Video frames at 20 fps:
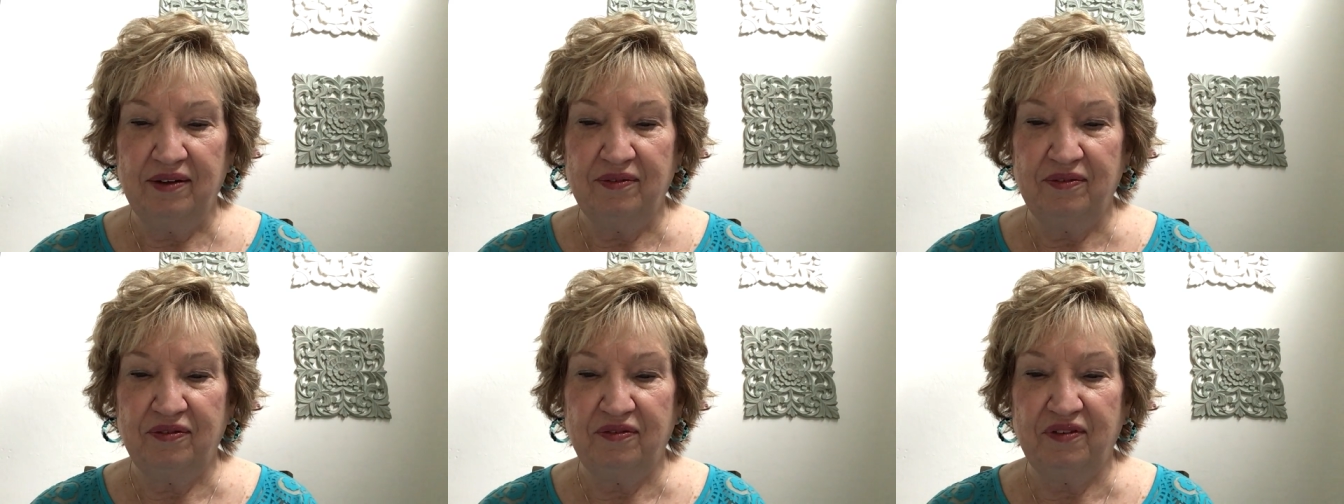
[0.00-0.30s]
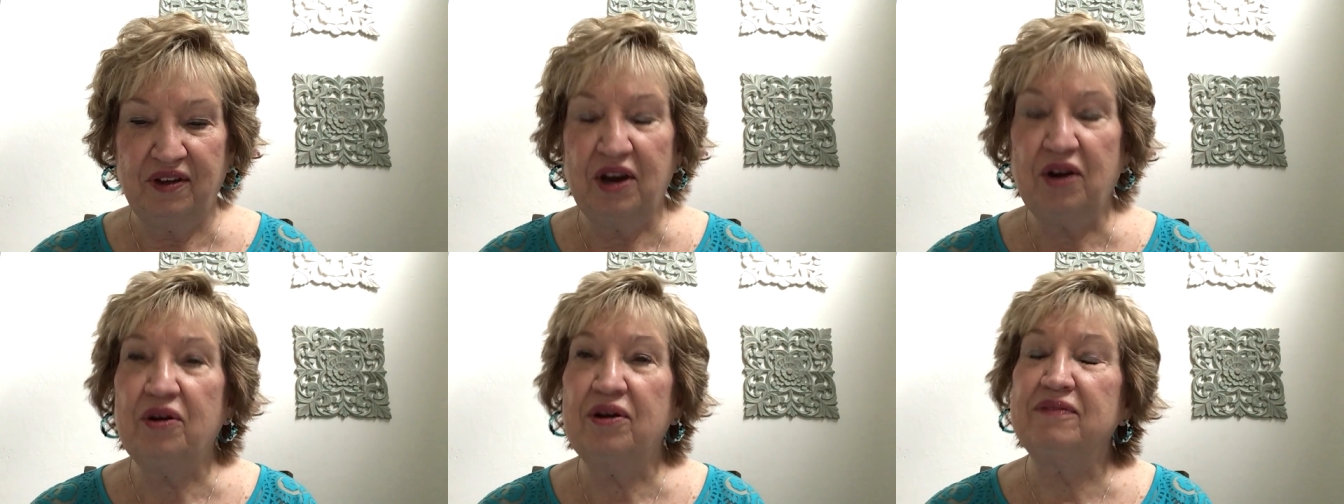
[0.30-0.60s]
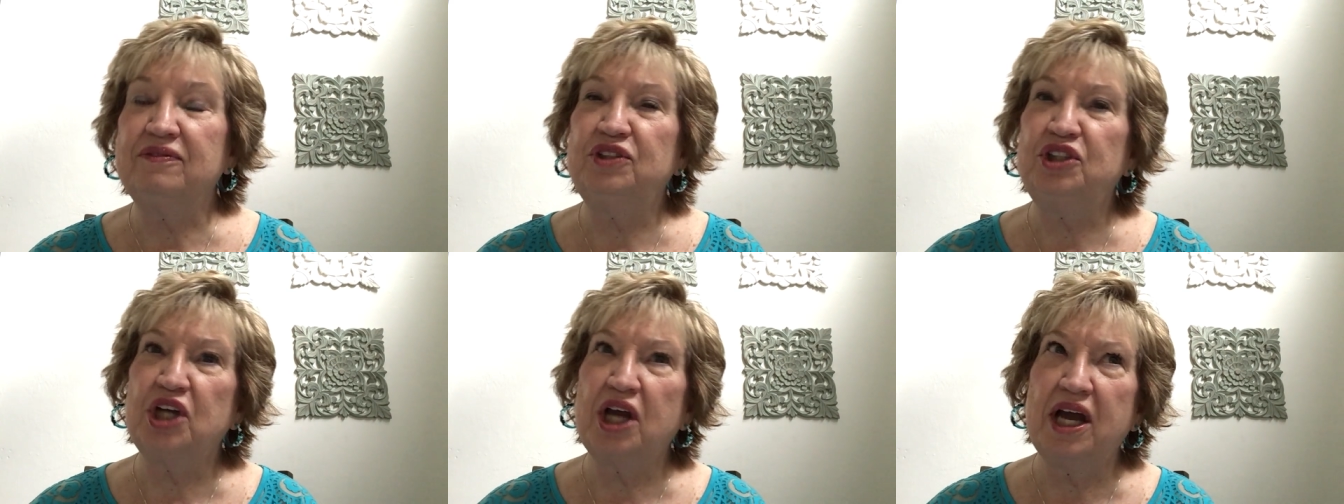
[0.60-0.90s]
fear
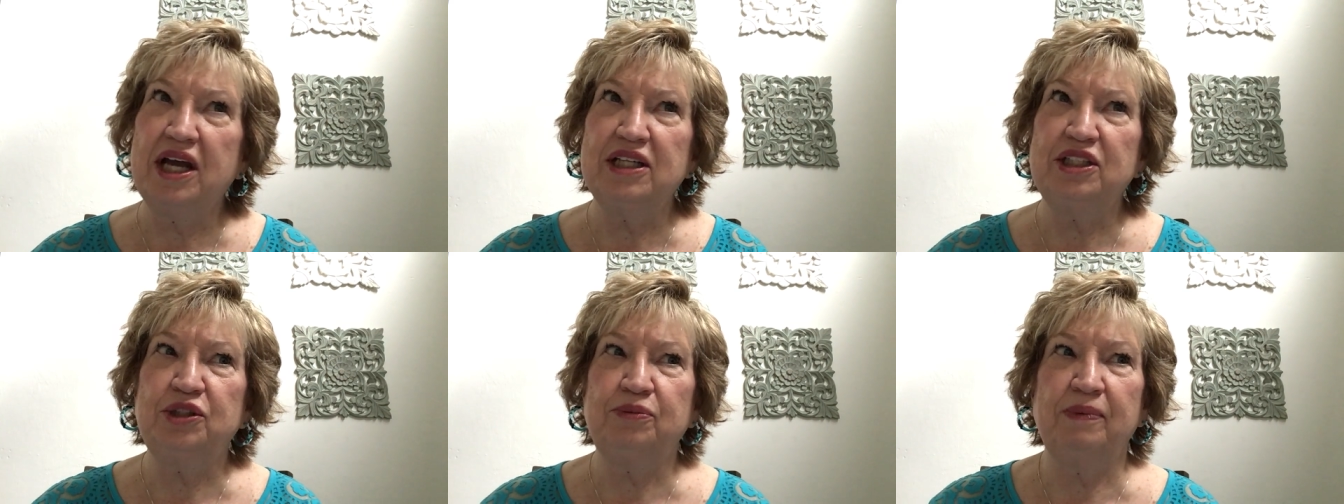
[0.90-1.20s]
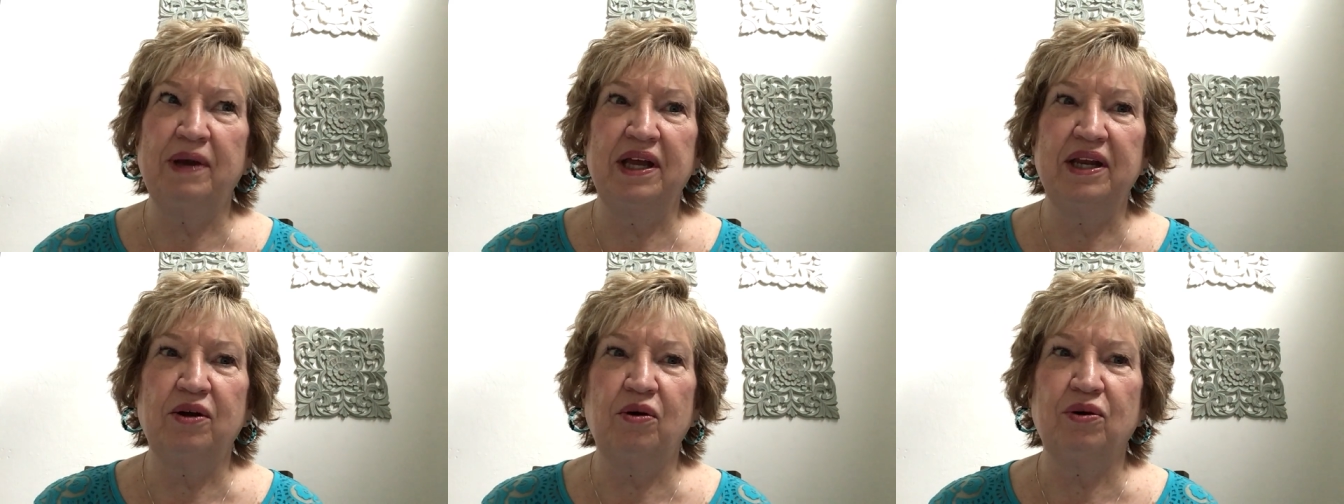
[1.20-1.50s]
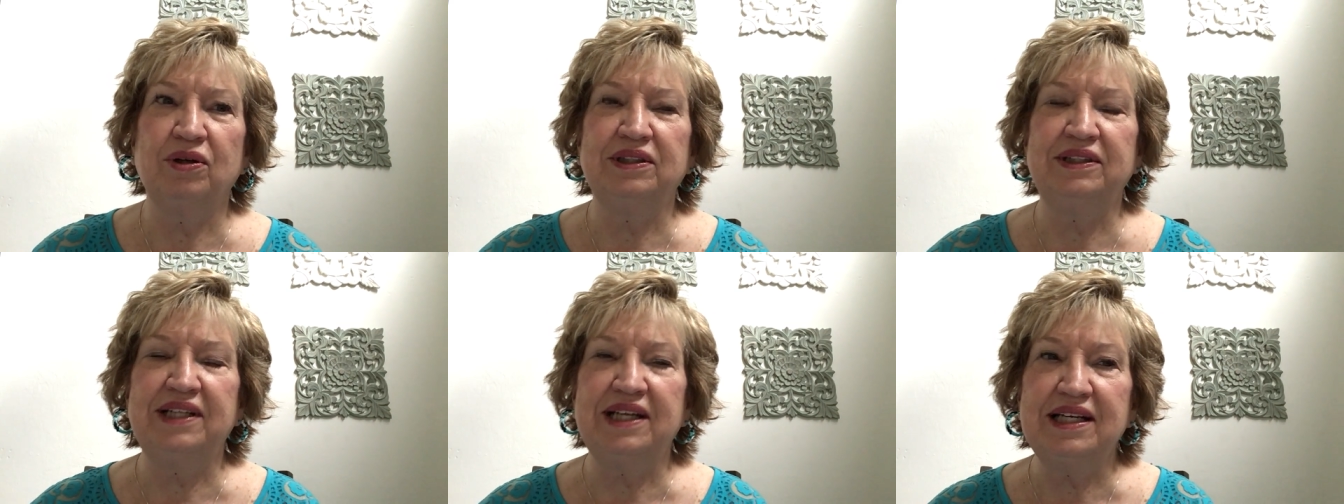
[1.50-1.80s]
of judgment
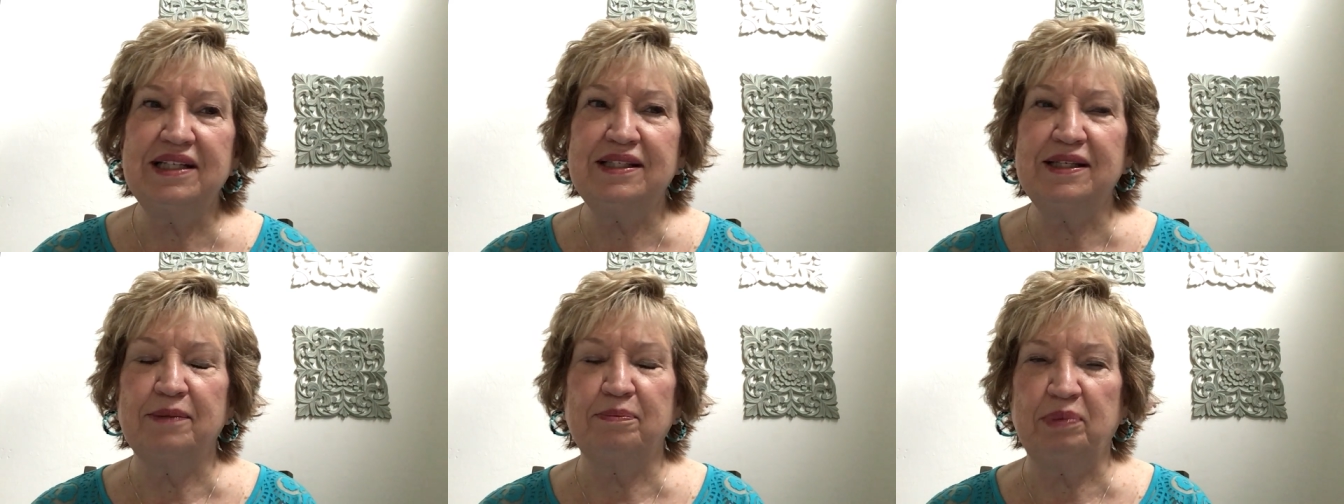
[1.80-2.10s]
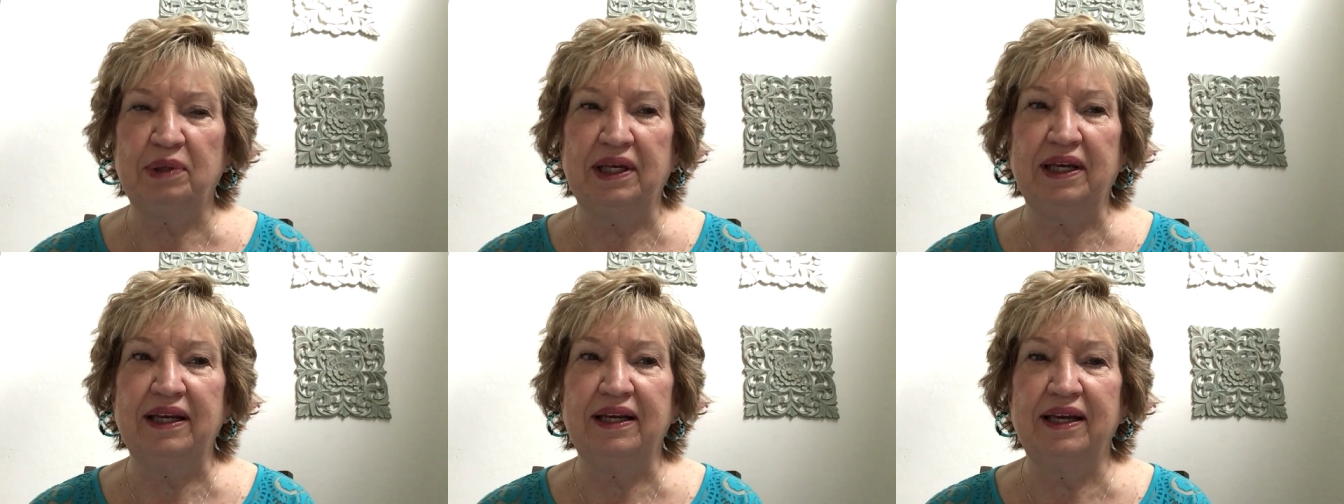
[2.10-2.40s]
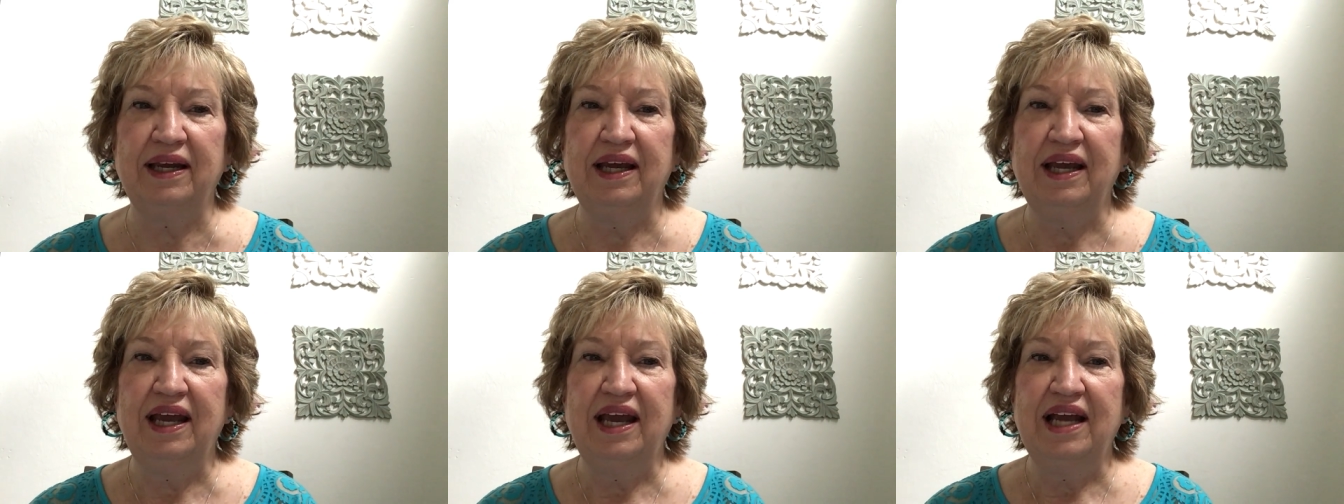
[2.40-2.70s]
or
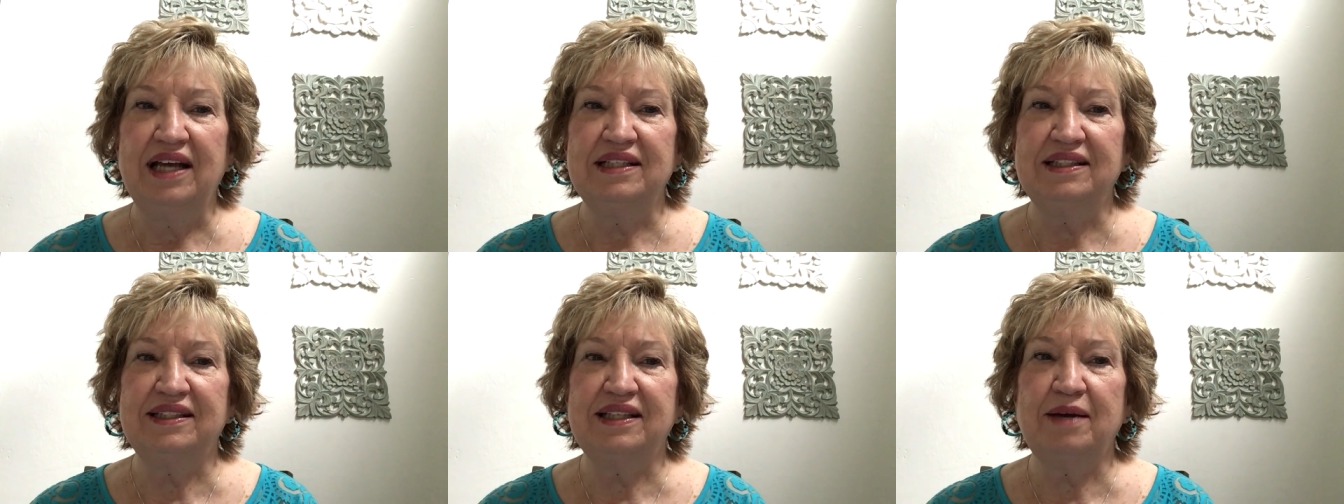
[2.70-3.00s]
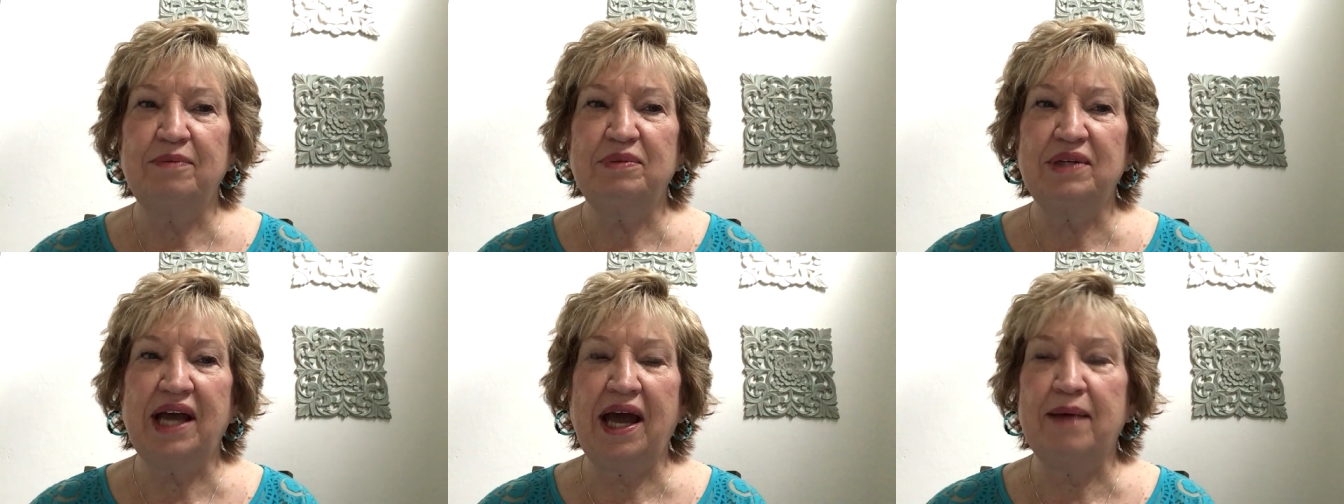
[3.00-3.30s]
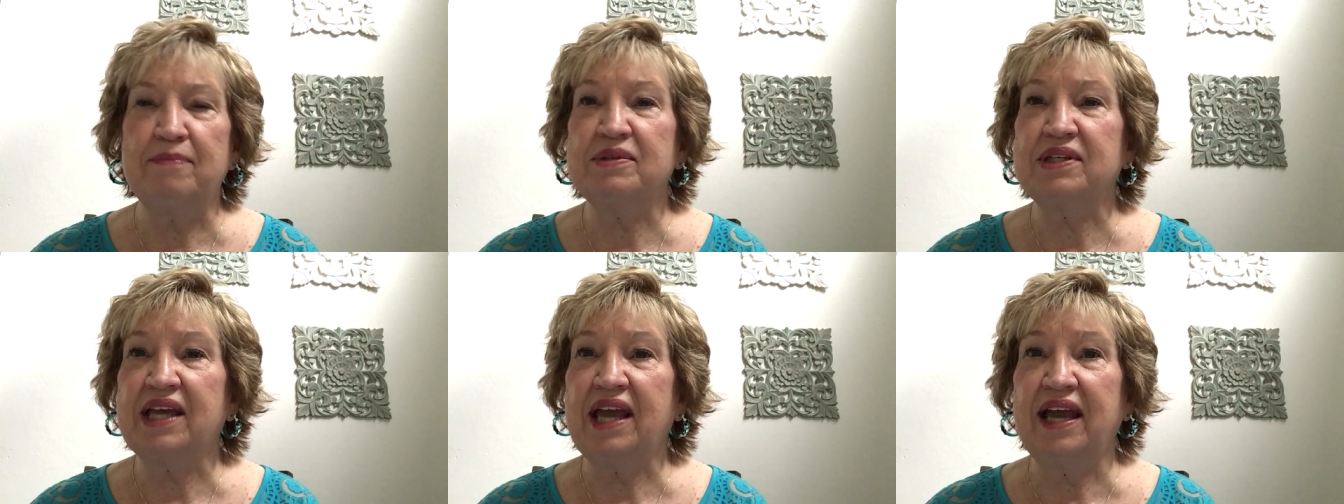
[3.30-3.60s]
discipline
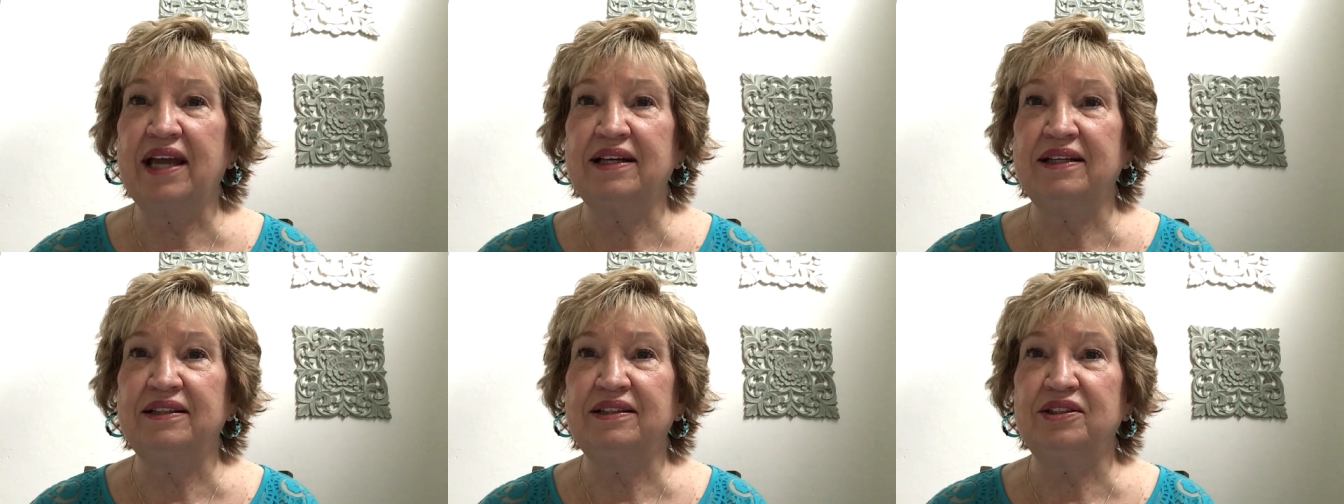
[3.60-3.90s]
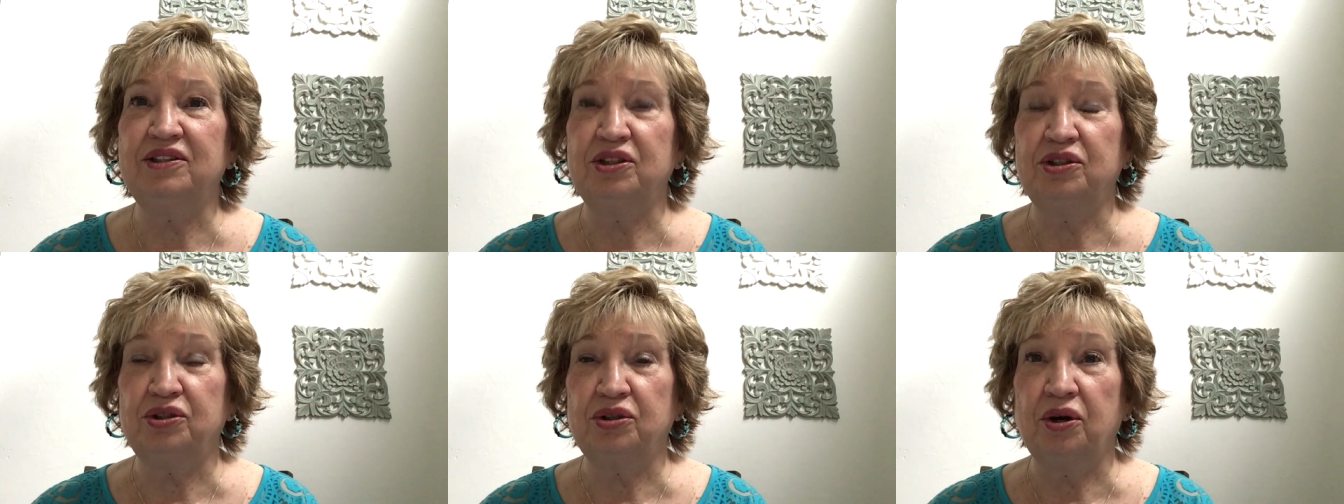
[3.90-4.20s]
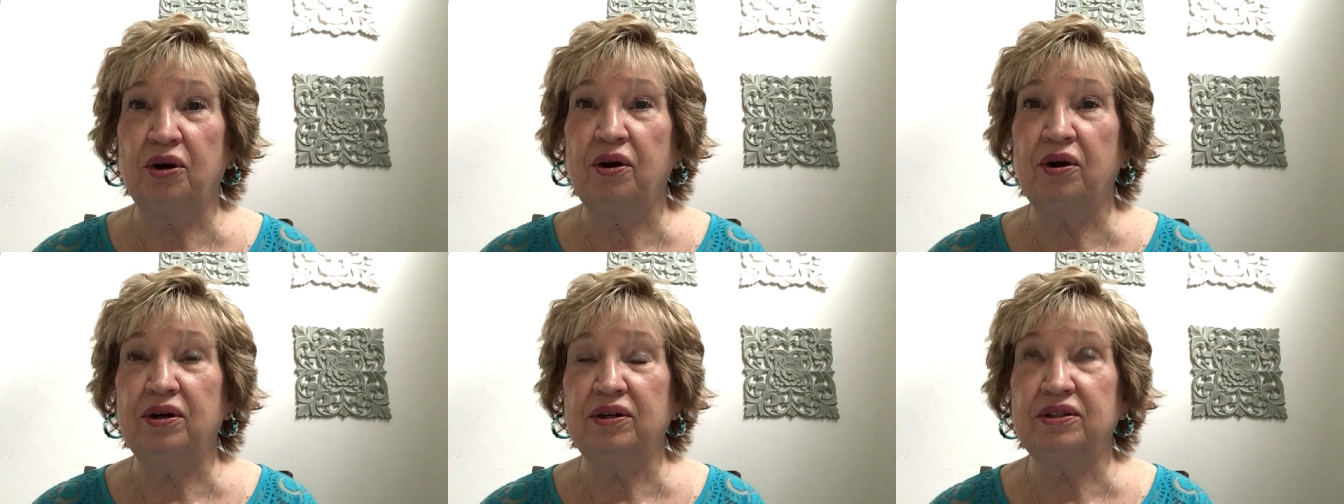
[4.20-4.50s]
sometimes can
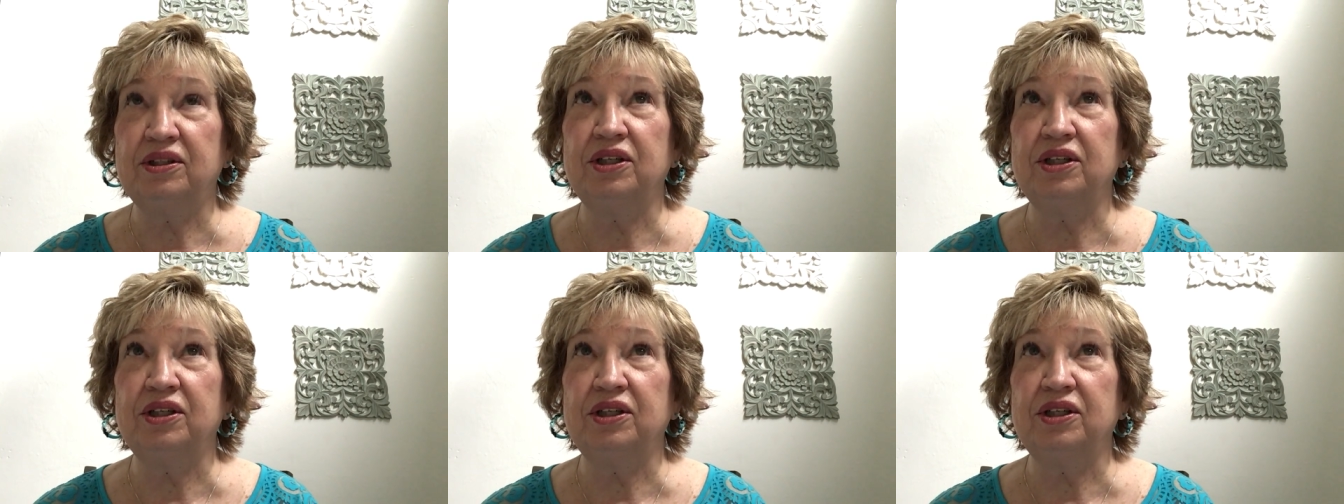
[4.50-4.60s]
deter,